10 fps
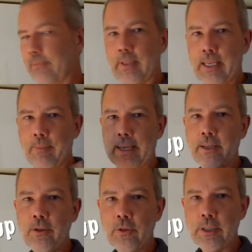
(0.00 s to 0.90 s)
can make
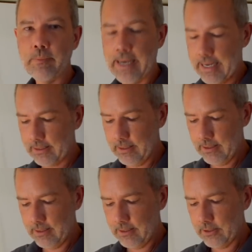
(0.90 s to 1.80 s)
a huge impact.
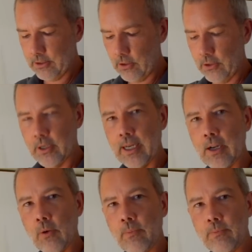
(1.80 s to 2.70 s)
So you're going
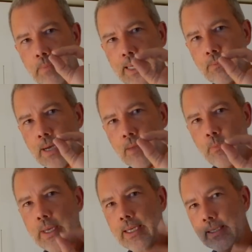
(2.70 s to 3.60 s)
to go bit by
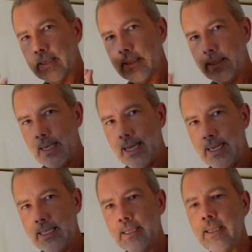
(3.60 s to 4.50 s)
bit,
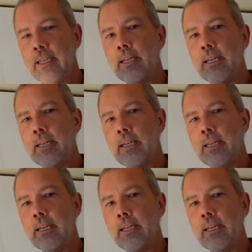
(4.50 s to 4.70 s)
cutting,